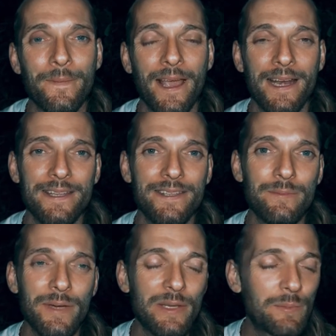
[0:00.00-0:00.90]
And I
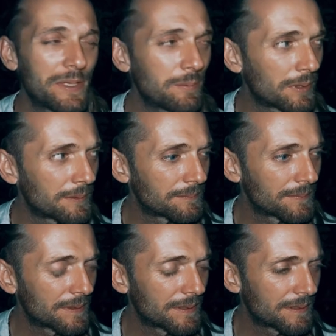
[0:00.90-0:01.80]
think many people
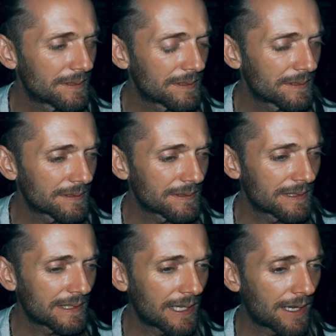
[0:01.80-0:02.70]

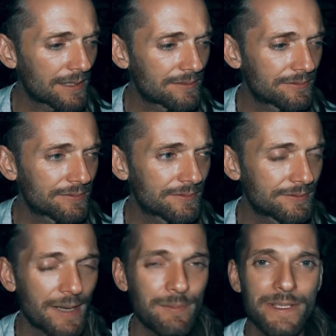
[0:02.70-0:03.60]
have
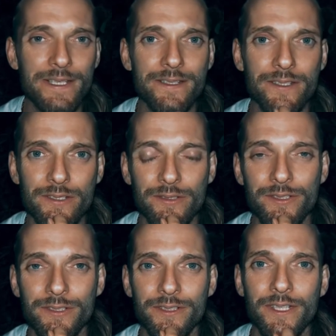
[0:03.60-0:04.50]
families and
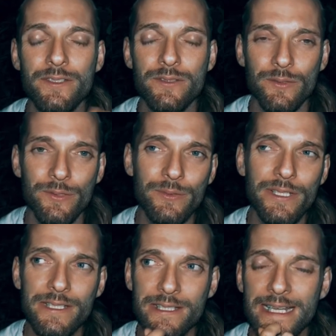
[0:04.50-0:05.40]
such, and so you
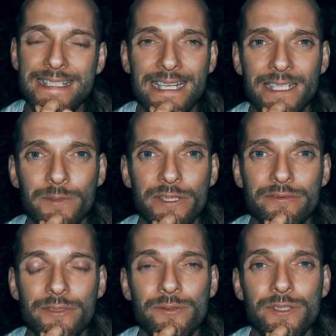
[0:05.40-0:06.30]
need to set time in the
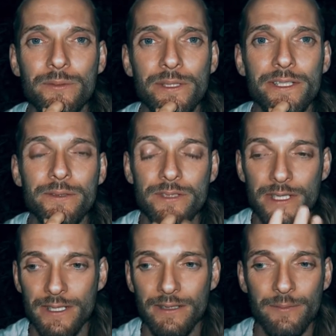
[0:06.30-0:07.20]
future where you
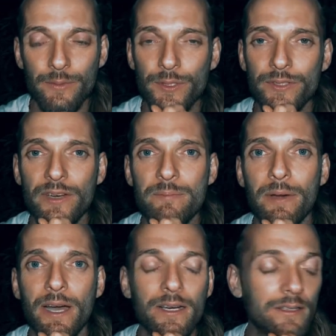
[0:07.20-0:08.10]
say, I'm going to
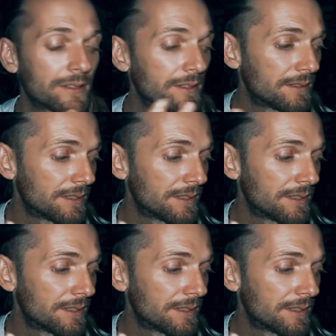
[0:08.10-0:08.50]
embark on a